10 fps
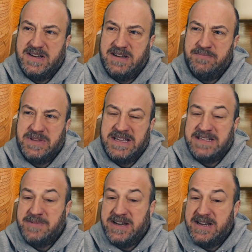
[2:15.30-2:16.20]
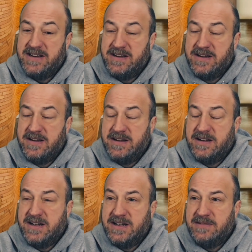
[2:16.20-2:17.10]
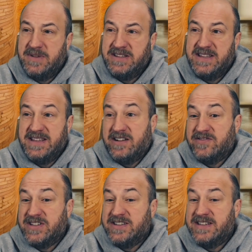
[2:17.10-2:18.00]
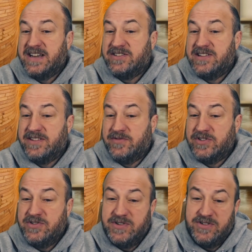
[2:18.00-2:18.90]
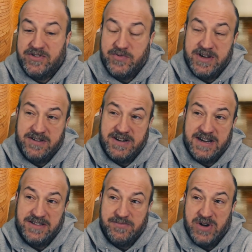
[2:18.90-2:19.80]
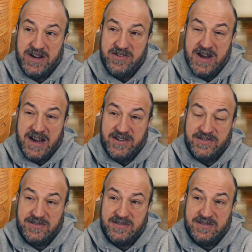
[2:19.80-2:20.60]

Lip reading: but that's about it. And then all of a sudden, this house sells for 200 or 300. Now it's a brand new house,